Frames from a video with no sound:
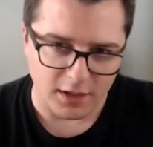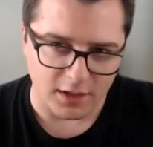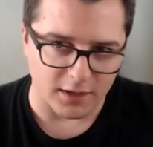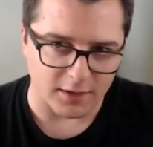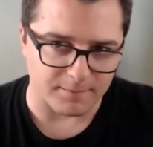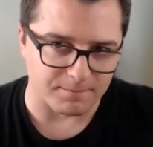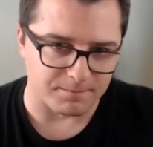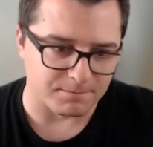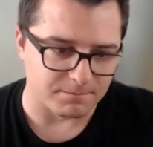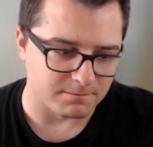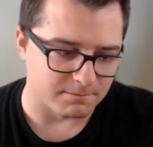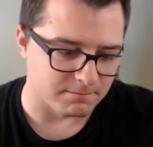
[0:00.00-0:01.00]
And
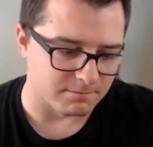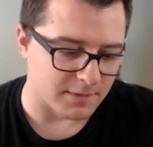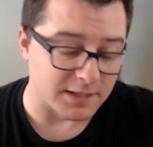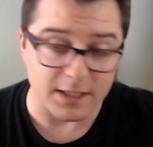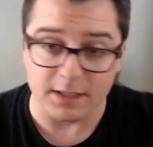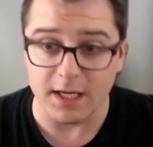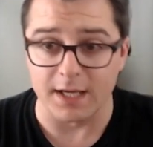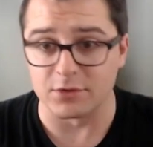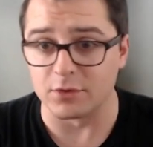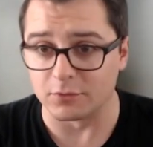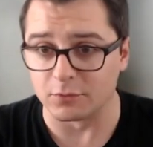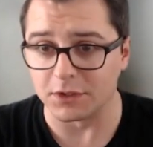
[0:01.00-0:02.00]
then, yeah,
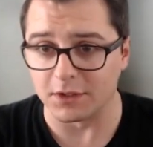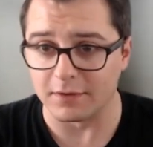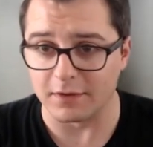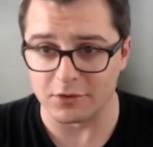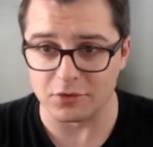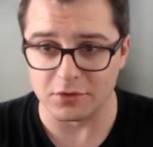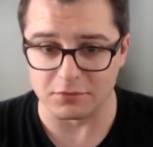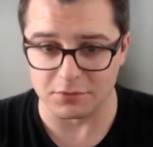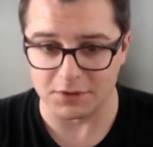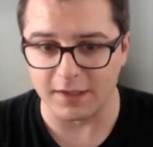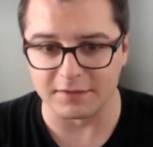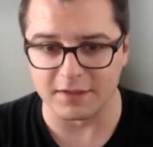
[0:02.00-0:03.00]
so like really how you can
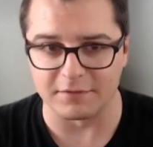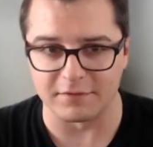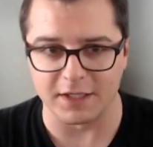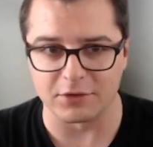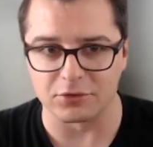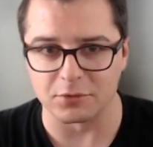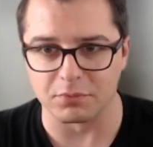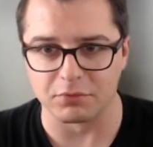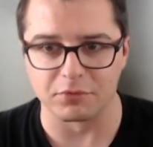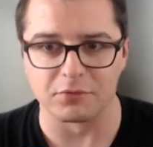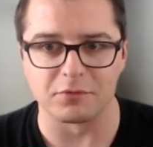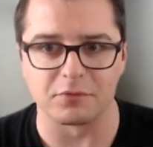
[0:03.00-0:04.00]
realize that value to
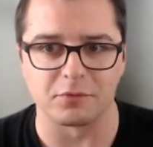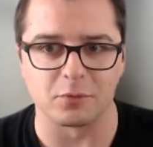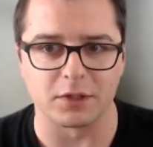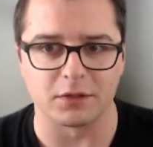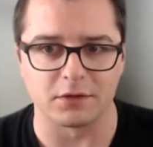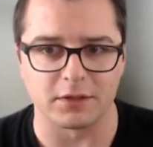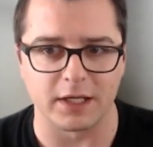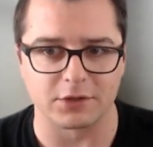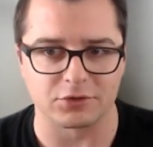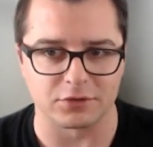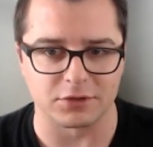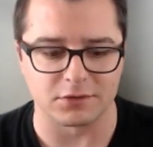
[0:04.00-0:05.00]
prove what it
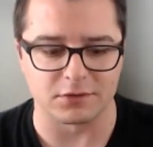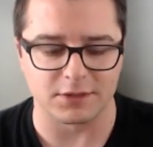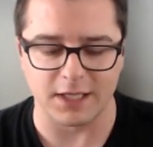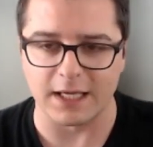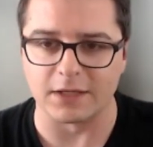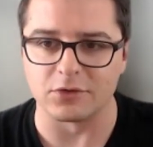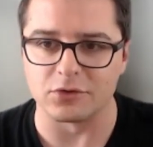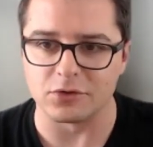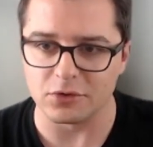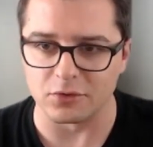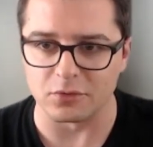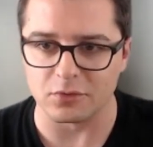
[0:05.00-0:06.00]
actually can
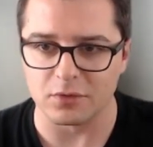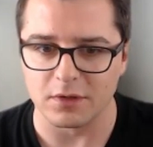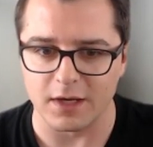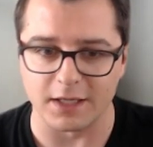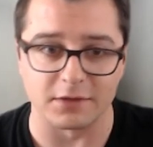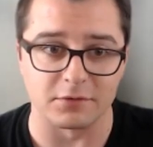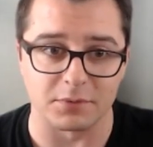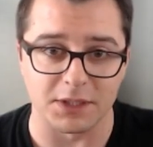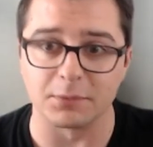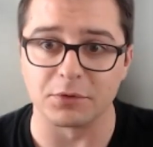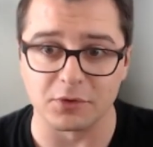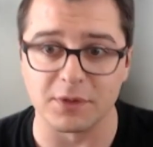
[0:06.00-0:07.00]
do and being
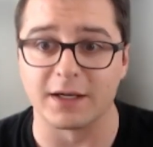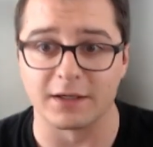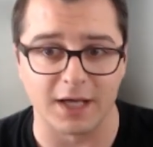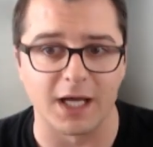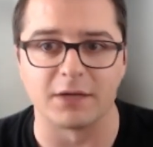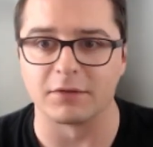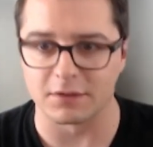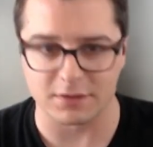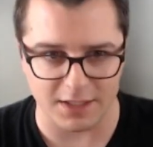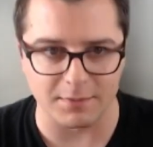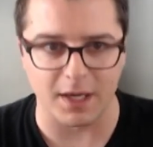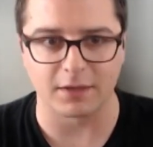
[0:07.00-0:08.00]
able to do that in kind of like a
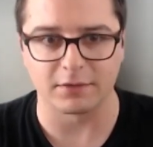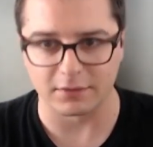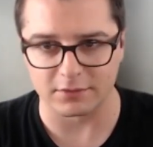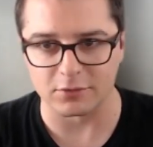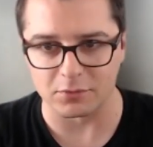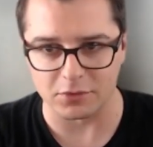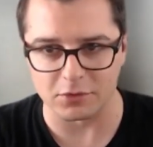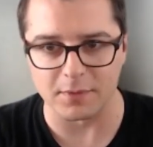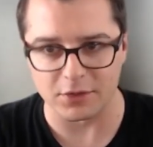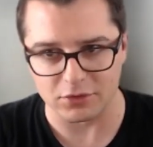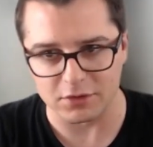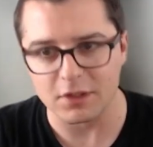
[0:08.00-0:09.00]
sandbox, like Sumi, you
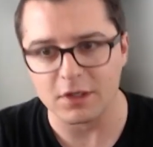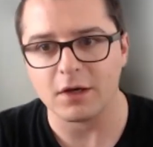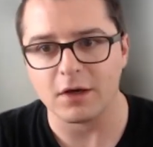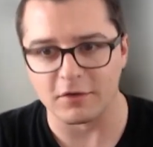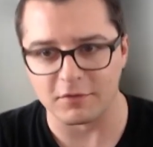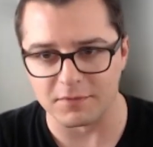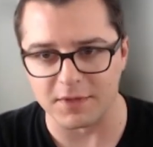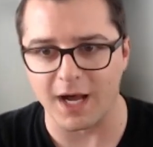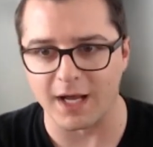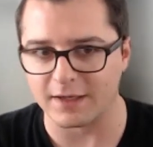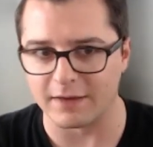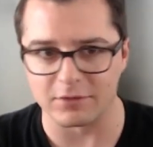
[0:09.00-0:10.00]
mentioned, of
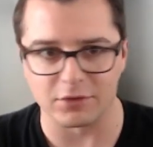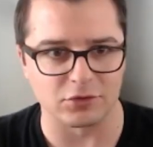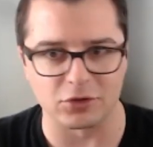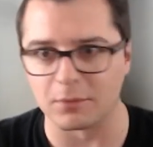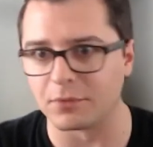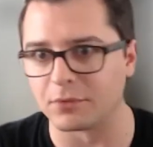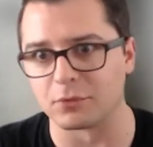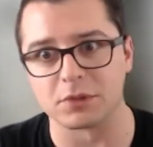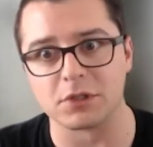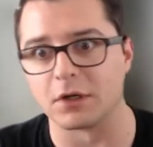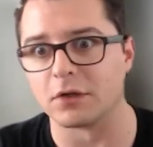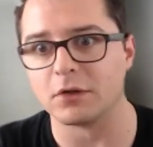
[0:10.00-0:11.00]
not having to jump through a
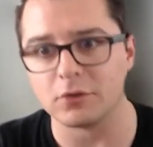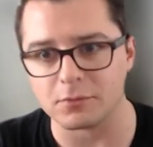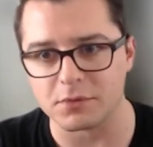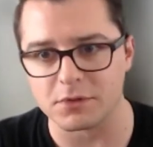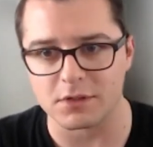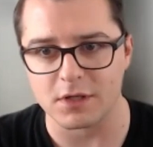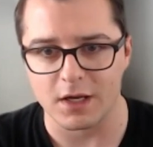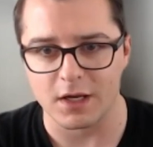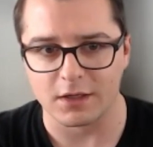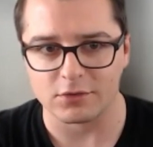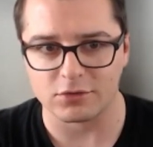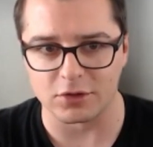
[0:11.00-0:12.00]
ton of hoops
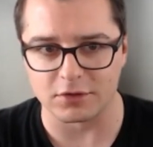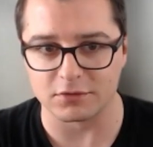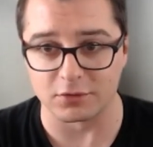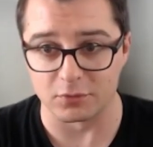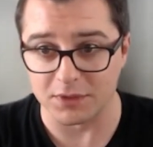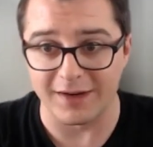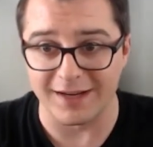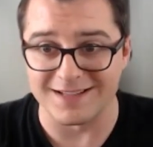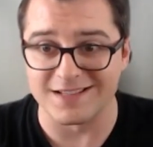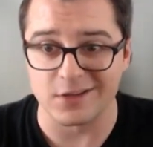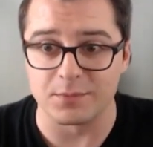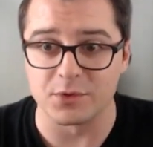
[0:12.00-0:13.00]
just to
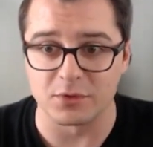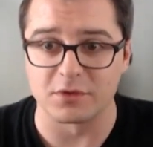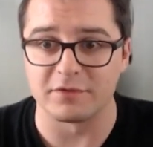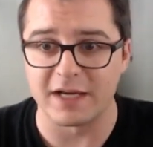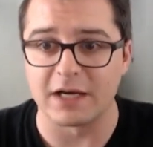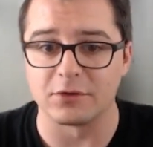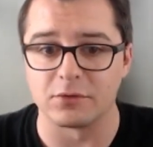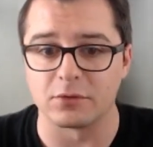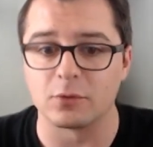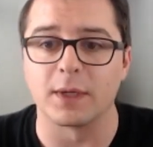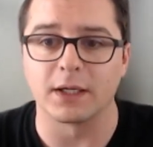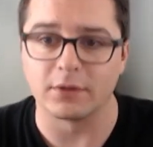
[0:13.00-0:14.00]
realize some sort of
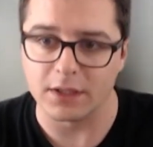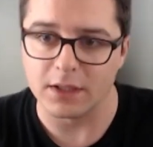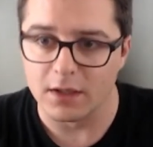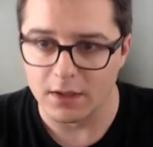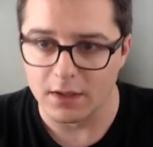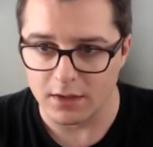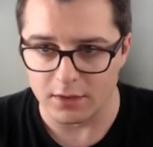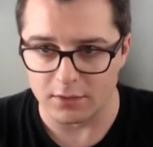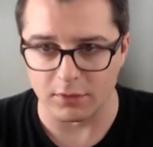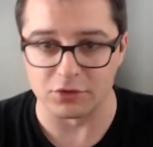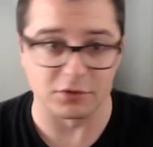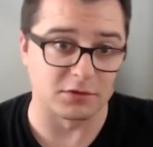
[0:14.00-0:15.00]
value quickly,
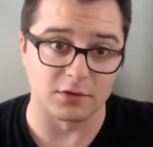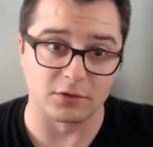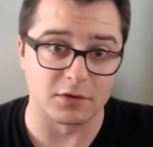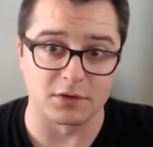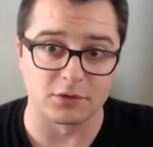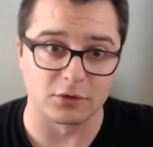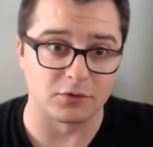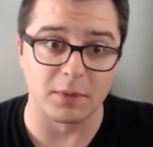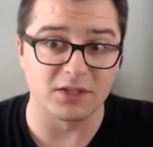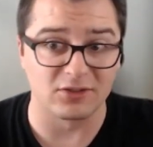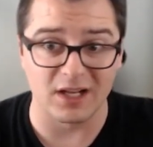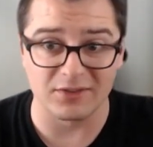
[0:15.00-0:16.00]
right? Just because it
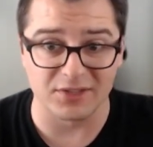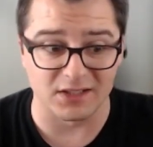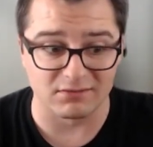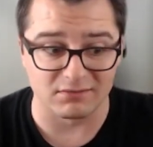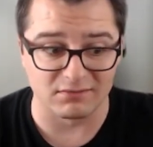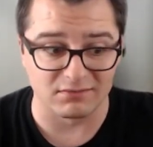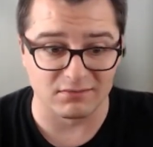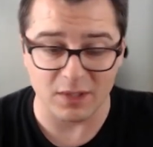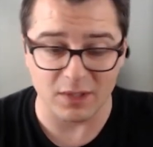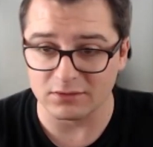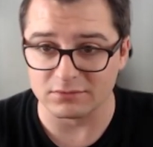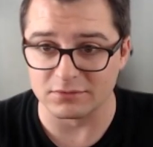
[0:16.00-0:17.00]
might turn out that,
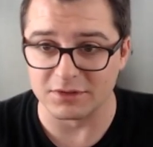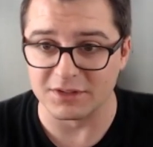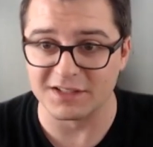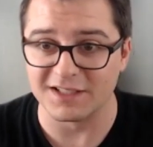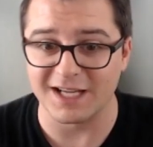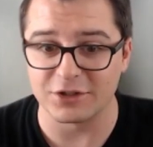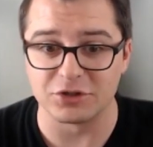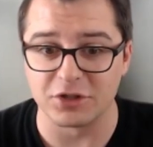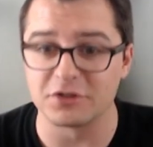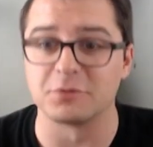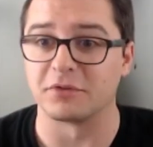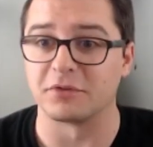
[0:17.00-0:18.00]
well, the thing actually
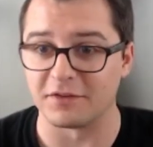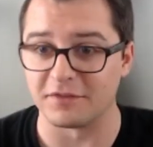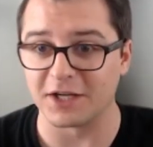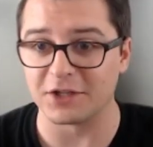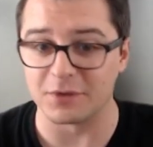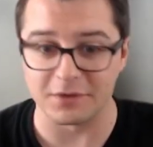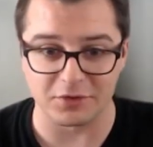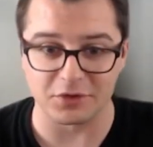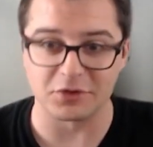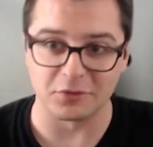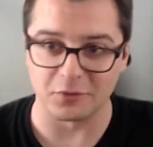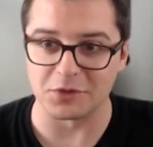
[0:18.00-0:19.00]
doesn't provide value
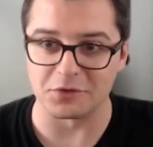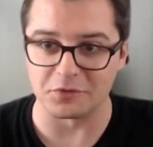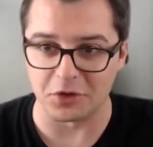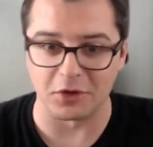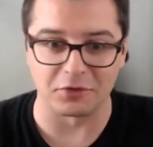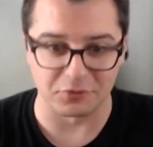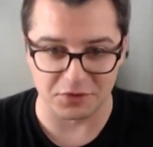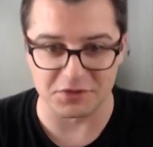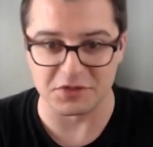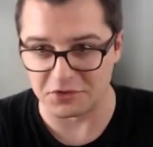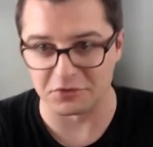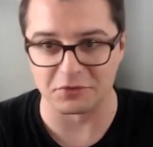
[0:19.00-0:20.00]
even when you've gone through
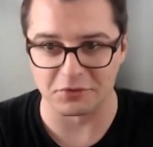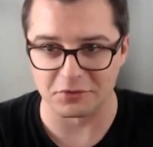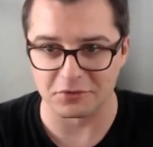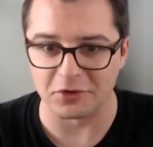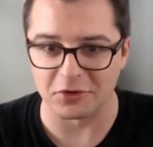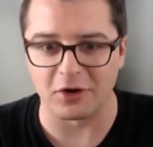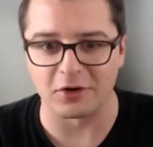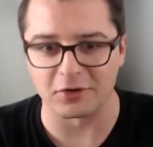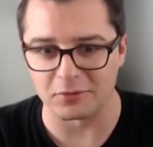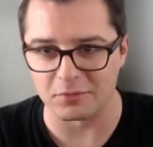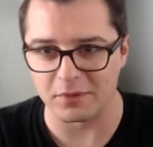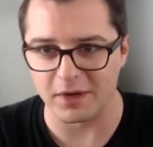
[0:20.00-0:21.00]
this
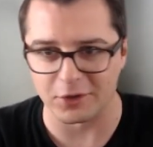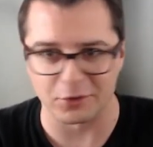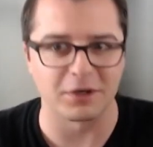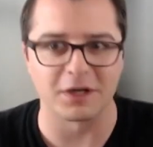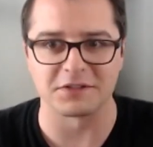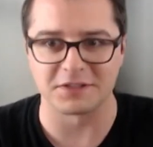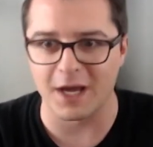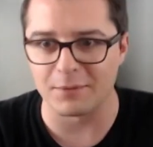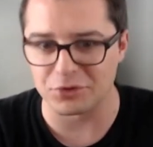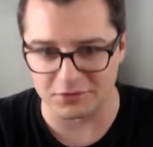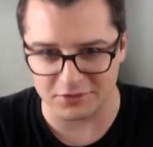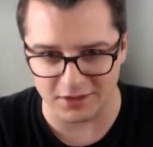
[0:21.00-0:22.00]
year-long enterprise
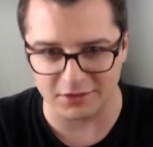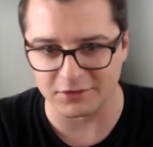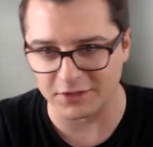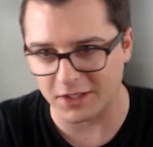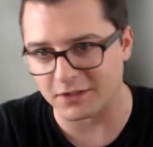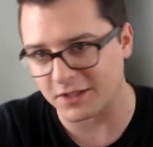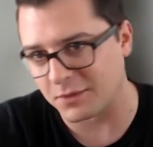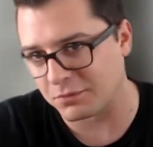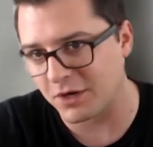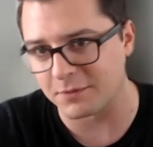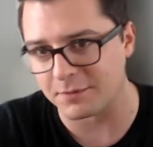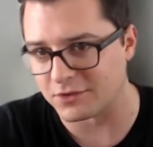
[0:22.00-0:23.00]
adoption cycle that
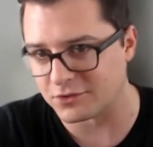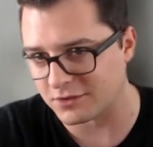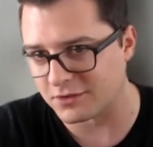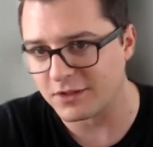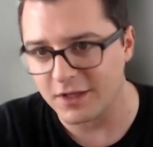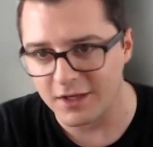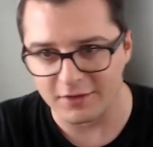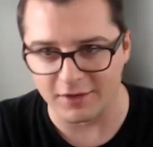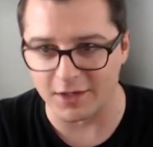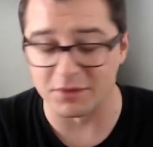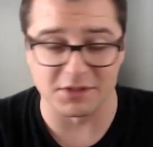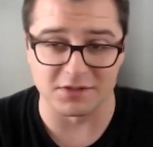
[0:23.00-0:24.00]
Brock mentioned,
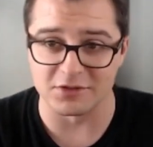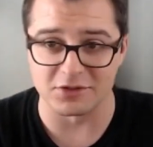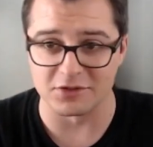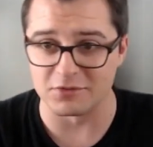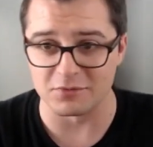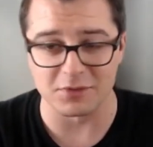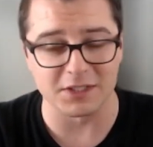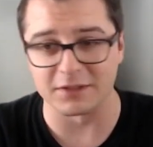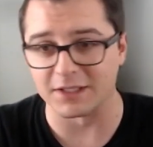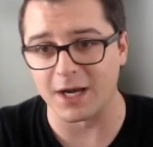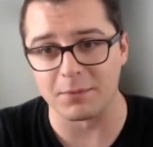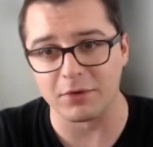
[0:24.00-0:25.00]
right? Because it's just really
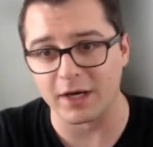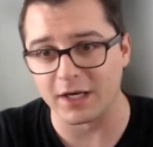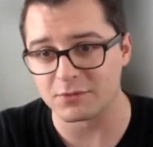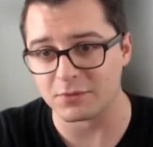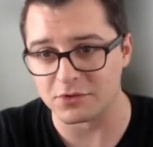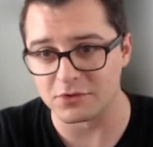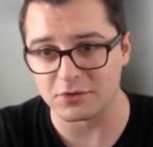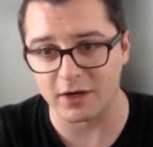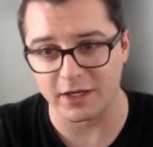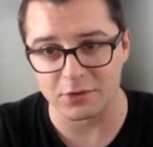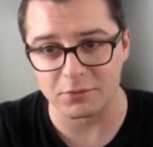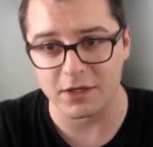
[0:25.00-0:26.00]
complex once you
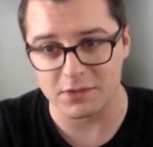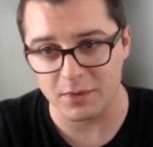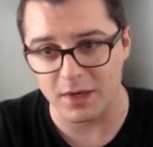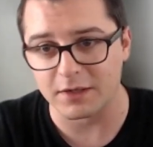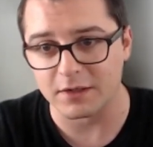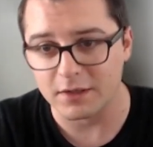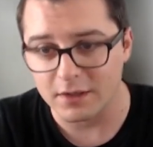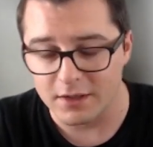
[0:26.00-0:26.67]
talk enterprise-wide.